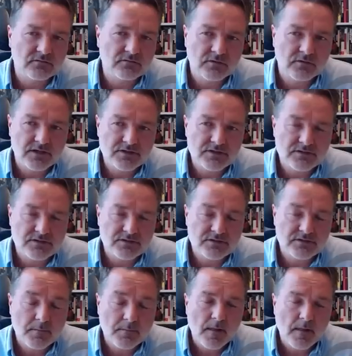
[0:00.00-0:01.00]
relations.
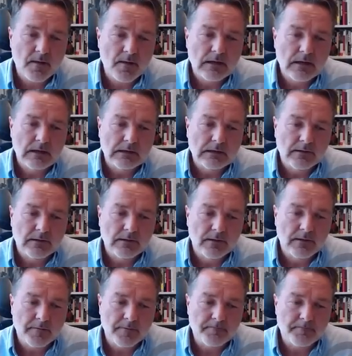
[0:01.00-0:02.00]

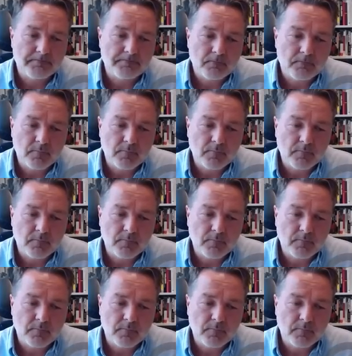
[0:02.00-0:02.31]
That,